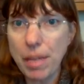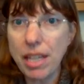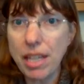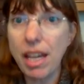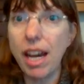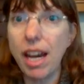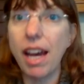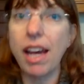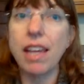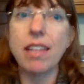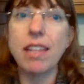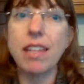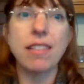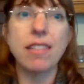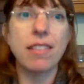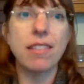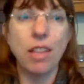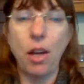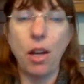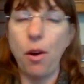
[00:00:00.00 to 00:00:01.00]
Because,
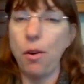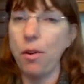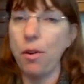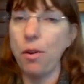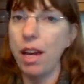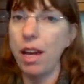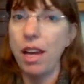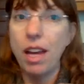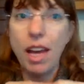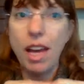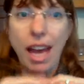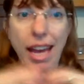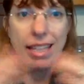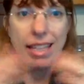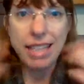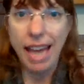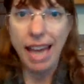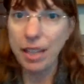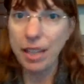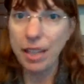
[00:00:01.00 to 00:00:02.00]
you know, as
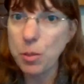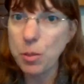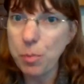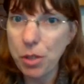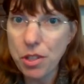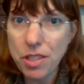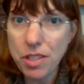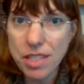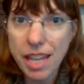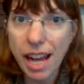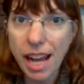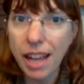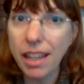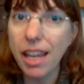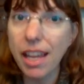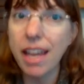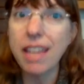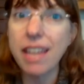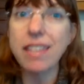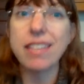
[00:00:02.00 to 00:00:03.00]
experts tell
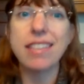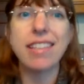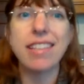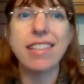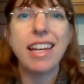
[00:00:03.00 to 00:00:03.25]
us,